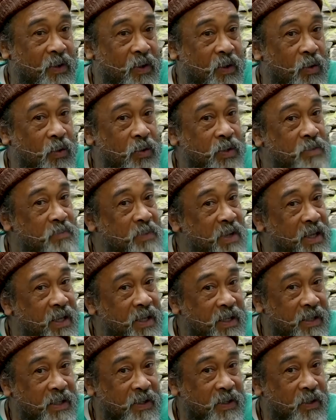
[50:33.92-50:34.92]
Who is
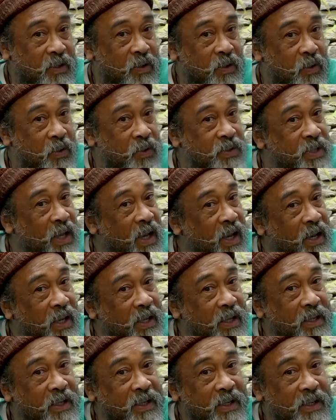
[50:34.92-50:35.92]
me? Who is I?